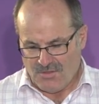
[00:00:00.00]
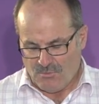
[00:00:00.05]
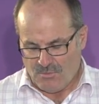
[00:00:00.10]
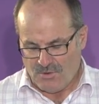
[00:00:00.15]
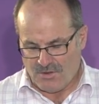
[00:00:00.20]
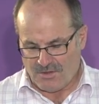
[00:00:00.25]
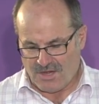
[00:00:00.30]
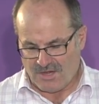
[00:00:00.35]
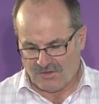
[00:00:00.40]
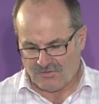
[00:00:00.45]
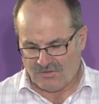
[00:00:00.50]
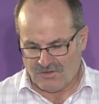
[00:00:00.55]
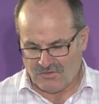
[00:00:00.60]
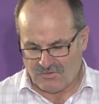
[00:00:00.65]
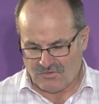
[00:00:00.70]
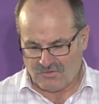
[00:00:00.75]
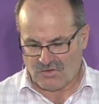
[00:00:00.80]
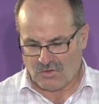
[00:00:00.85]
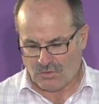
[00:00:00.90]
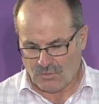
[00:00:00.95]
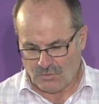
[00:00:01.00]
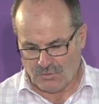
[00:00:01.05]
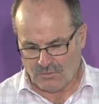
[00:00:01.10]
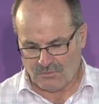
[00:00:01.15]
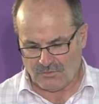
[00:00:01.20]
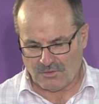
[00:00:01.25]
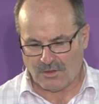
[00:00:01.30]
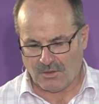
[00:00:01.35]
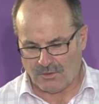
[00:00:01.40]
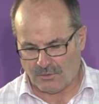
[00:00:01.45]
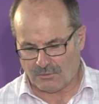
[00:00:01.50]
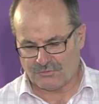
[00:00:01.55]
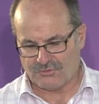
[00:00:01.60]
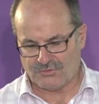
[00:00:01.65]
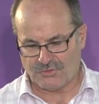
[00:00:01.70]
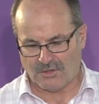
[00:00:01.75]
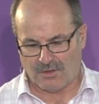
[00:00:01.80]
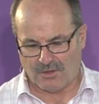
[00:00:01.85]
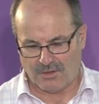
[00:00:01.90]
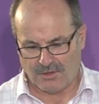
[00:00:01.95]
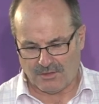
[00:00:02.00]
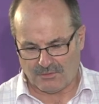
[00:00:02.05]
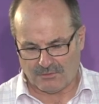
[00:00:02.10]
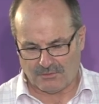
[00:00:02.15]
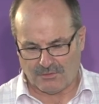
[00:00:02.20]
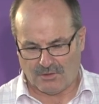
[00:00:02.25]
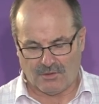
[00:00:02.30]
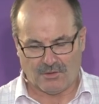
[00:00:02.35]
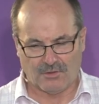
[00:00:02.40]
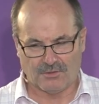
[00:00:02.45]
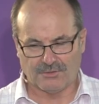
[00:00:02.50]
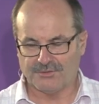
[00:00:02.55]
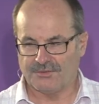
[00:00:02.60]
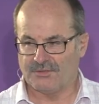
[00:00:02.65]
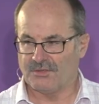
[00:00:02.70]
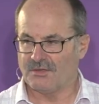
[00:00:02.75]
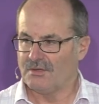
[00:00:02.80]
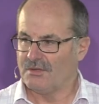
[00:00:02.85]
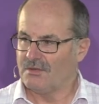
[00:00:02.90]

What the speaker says: where it actually turned the whole dial on,